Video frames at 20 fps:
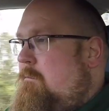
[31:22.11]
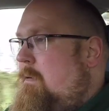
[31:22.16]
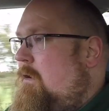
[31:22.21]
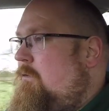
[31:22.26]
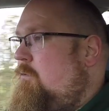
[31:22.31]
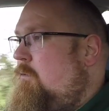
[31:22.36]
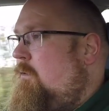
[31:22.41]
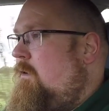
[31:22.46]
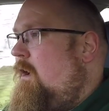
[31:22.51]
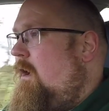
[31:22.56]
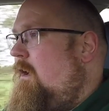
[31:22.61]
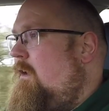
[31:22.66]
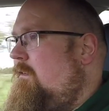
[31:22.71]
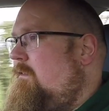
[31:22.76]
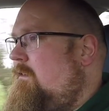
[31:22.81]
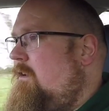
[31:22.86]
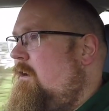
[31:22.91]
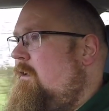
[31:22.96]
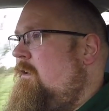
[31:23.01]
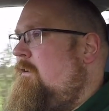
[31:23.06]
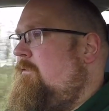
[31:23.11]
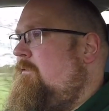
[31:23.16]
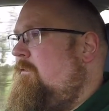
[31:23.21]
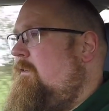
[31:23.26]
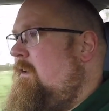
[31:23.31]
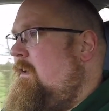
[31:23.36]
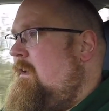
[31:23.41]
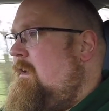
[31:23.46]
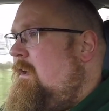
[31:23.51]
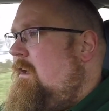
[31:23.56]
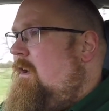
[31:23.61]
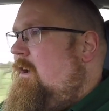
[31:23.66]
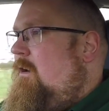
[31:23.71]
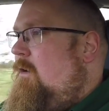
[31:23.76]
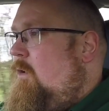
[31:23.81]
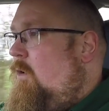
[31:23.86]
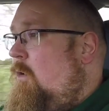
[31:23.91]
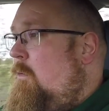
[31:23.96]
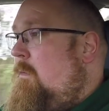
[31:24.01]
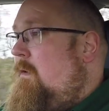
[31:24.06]
petrol cars kind of
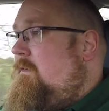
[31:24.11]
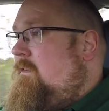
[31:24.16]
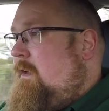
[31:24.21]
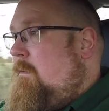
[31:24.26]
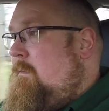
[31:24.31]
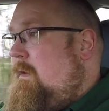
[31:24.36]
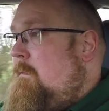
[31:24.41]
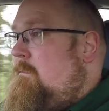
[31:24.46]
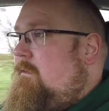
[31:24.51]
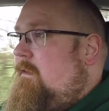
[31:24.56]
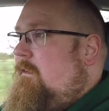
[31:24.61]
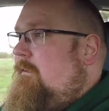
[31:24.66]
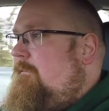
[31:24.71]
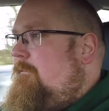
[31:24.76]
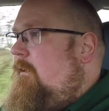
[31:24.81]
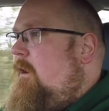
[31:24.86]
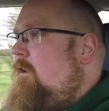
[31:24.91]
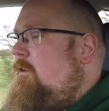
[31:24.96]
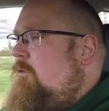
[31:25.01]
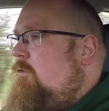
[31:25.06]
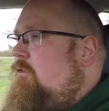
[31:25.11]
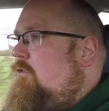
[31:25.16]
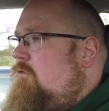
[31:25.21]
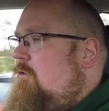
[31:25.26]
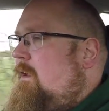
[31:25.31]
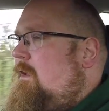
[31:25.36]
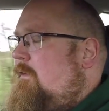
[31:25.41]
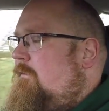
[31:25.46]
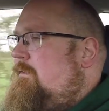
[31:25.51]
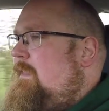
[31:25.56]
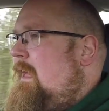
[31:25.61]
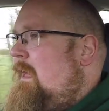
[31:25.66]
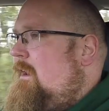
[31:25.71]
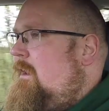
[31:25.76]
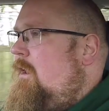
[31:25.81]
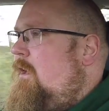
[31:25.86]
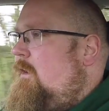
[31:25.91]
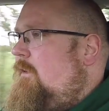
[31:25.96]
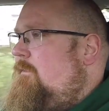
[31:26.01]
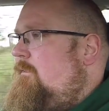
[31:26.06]
almost coming up to the final straight of their
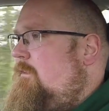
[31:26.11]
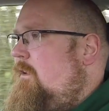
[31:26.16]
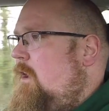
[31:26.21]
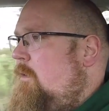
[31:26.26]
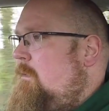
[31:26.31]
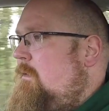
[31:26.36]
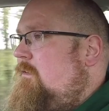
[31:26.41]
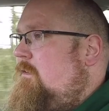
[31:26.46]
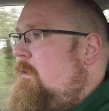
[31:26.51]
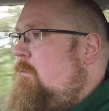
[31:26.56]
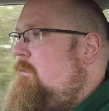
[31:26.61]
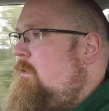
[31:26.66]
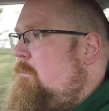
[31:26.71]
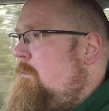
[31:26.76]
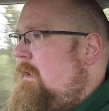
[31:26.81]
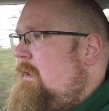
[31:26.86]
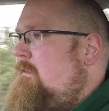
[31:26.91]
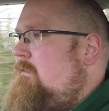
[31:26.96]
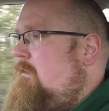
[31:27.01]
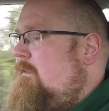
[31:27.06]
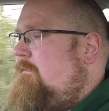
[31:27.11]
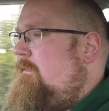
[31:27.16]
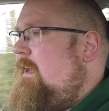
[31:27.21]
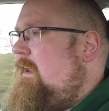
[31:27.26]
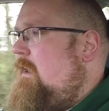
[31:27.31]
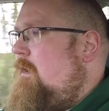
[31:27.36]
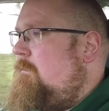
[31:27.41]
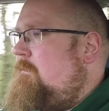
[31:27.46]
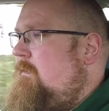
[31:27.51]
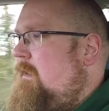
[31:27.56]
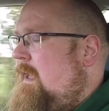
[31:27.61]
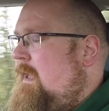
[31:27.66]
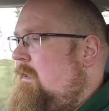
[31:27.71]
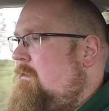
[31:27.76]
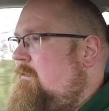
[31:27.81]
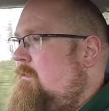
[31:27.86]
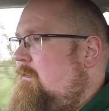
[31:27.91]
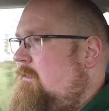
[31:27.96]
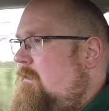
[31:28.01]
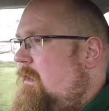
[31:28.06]
lifetime in terms of being developed
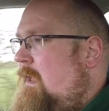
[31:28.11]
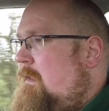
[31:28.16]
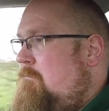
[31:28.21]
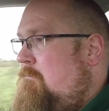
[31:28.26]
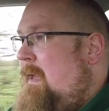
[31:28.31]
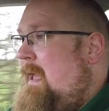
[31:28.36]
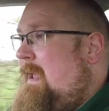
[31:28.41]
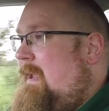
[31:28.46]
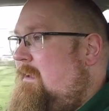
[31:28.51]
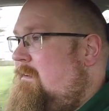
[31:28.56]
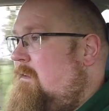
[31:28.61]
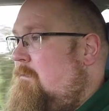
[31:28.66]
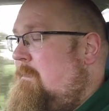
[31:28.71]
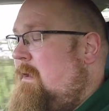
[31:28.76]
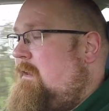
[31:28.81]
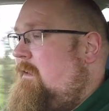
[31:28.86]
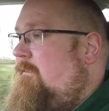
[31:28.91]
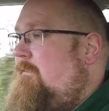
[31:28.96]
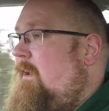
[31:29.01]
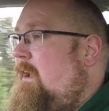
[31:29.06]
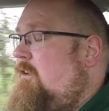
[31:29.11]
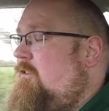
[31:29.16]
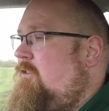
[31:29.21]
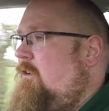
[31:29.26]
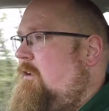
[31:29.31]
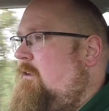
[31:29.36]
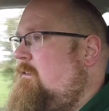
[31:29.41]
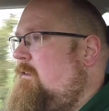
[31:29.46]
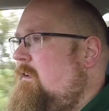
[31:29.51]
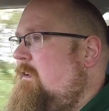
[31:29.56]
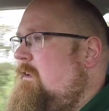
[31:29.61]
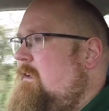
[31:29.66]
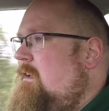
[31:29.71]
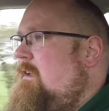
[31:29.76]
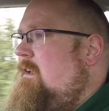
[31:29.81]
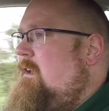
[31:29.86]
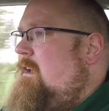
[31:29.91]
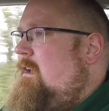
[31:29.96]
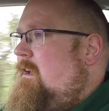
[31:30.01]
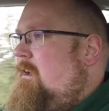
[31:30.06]
and made and manufactured,
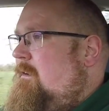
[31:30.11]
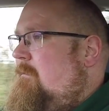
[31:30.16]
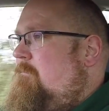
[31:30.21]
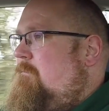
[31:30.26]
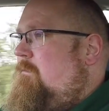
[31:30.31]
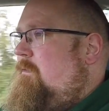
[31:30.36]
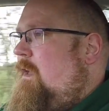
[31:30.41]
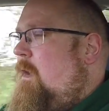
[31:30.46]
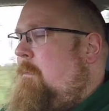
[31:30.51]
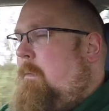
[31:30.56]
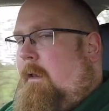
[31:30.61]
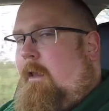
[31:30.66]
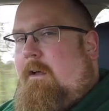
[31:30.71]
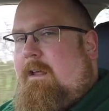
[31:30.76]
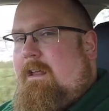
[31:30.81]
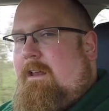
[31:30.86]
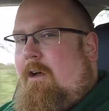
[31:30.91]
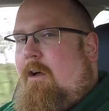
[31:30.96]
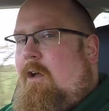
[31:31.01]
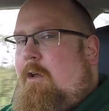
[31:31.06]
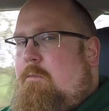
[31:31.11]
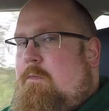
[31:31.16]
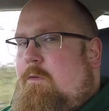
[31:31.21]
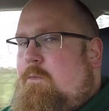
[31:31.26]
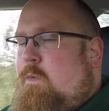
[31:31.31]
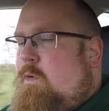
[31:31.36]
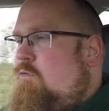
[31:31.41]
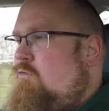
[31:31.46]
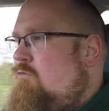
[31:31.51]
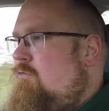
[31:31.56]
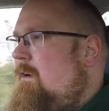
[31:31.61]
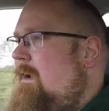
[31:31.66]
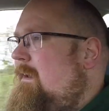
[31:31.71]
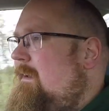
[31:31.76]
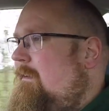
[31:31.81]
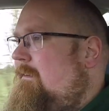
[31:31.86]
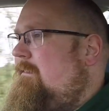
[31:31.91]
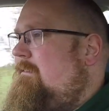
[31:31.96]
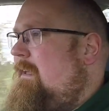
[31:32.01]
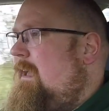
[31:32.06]
a plug-in hybrid would
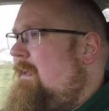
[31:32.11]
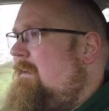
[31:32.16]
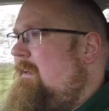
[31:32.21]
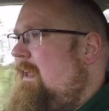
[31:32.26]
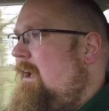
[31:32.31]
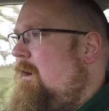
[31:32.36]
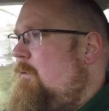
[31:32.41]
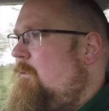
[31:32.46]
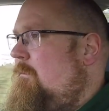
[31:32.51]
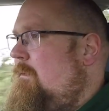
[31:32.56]
really stand out,